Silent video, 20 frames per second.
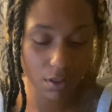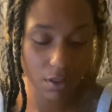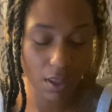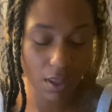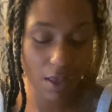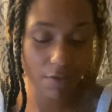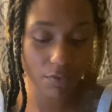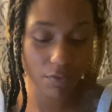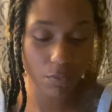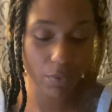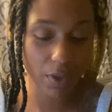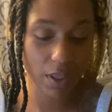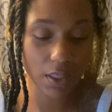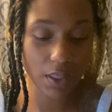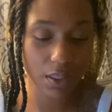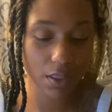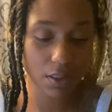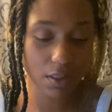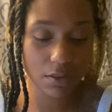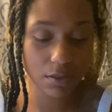I've
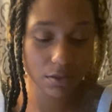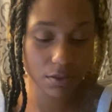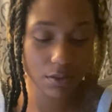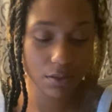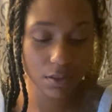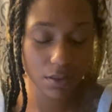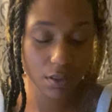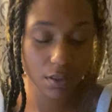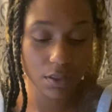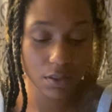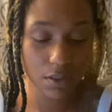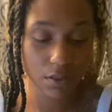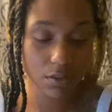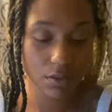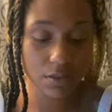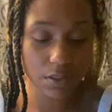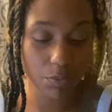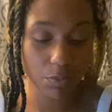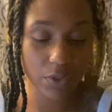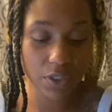awakened?
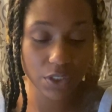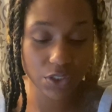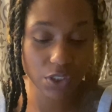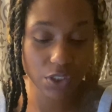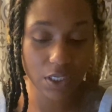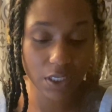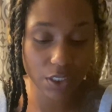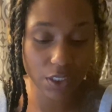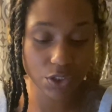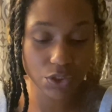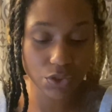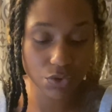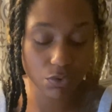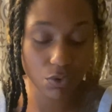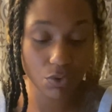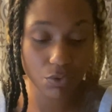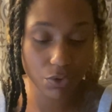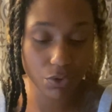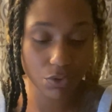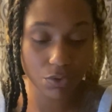Someone that's trying to
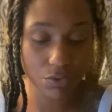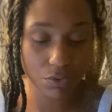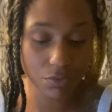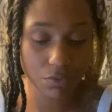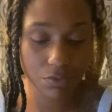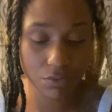control you.